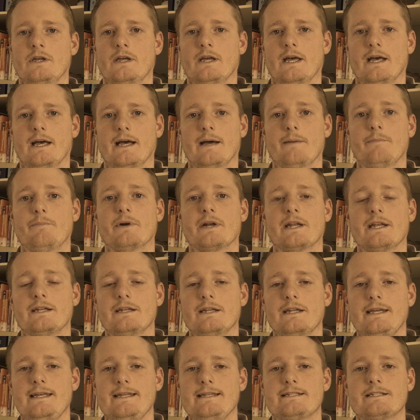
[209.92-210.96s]
But it
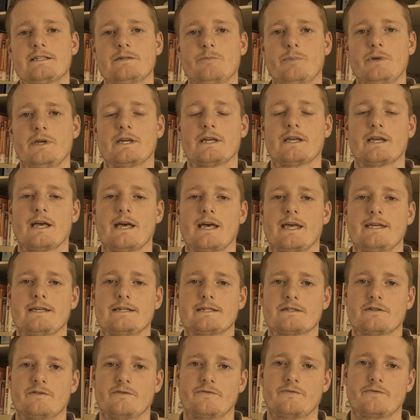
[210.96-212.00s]
needs to be a
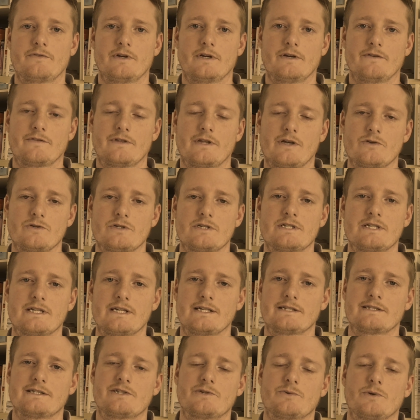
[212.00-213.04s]
case of those
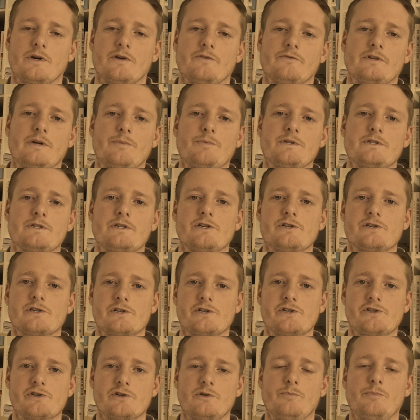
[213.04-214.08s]
6 to 12
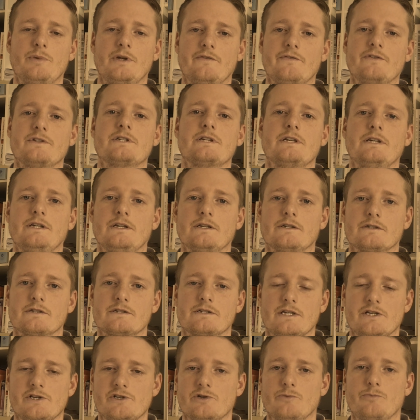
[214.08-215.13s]
repetitions should be fatiguing
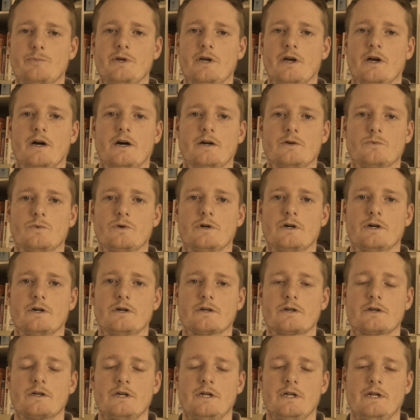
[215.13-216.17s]
us. They should be hard
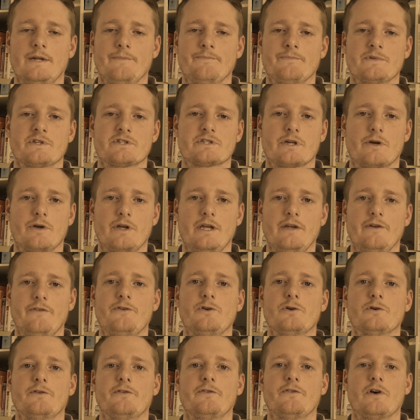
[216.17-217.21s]
work. So if
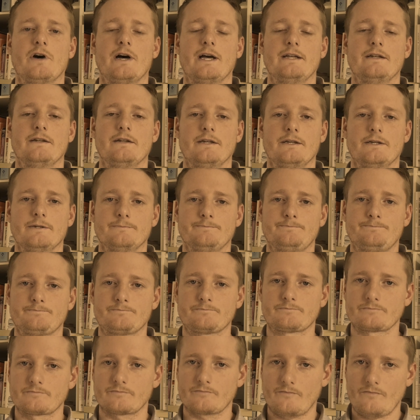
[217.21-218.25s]
you're finding
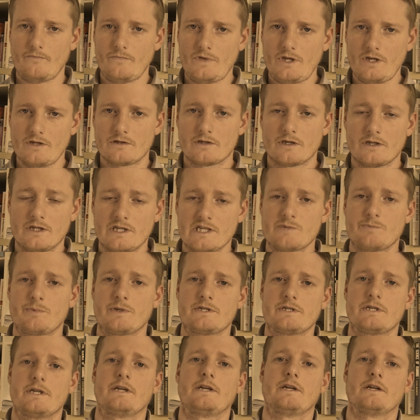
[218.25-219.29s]
that this
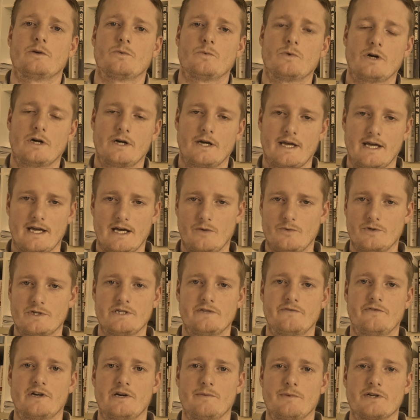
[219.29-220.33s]
particular workout, which
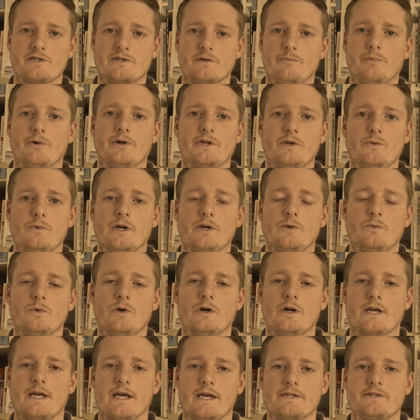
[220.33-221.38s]
is very much a body weight
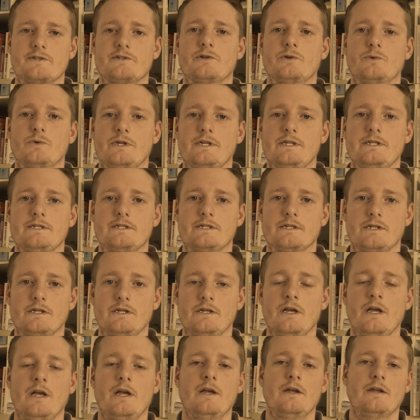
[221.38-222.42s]
workout, is too
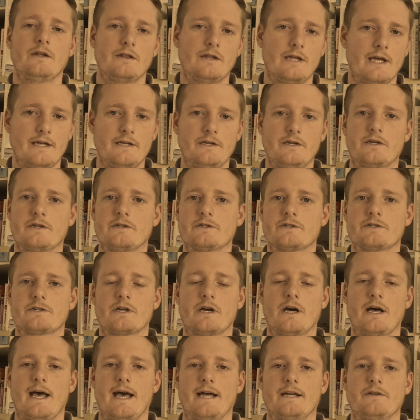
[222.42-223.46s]
easy, then you can
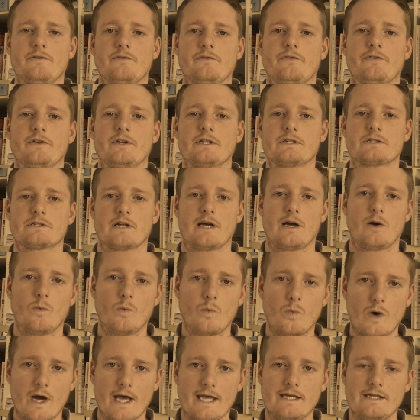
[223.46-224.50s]
start adding things like
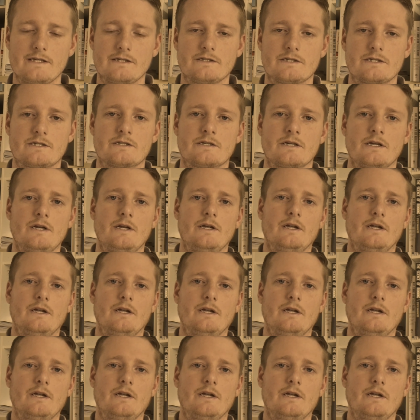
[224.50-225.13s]
weights,